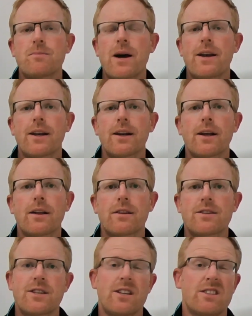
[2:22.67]
mating length
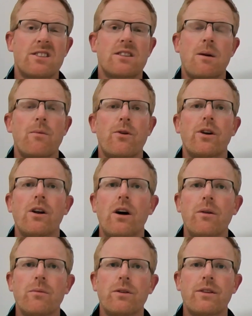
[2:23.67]
sits somewhere in
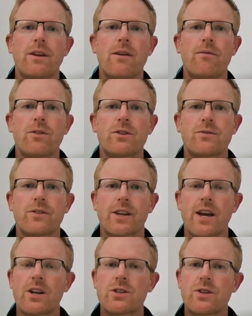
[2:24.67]
line with the average for the
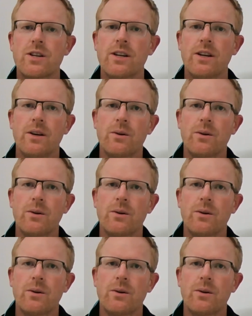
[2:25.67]
country,